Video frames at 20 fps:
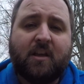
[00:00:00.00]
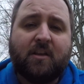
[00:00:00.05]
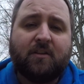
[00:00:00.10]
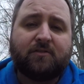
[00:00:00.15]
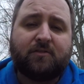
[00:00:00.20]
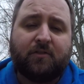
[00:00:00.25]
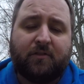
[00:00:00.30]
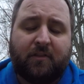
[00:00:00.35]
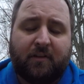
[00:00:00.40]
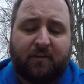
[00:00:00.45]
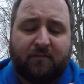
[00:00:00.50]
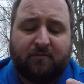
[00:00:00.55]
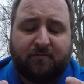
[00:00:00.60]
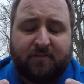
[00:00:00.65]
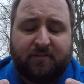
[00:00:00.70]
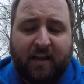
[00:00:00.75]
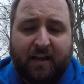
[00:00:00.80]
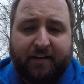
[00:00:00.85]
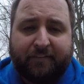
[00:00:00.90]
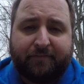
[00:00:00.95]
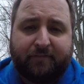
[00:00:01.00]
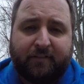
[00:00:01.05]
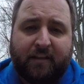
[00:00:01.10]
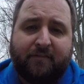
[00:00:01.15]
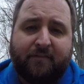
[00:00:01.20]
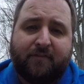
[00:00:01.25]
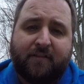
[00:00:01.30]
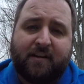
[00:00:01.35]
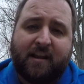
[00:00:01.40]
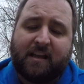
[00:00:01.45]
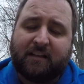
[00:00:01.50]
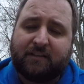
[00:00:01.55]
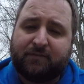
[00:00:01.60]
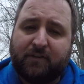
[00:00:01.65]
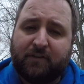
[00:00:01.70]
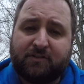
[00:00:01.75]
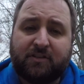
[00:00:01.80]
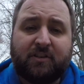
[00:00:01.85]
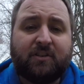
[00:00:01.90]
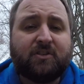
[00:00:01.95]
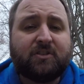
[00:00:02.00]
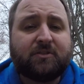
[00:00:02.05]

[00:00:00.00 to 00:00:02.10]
So they're definitely finesse fishing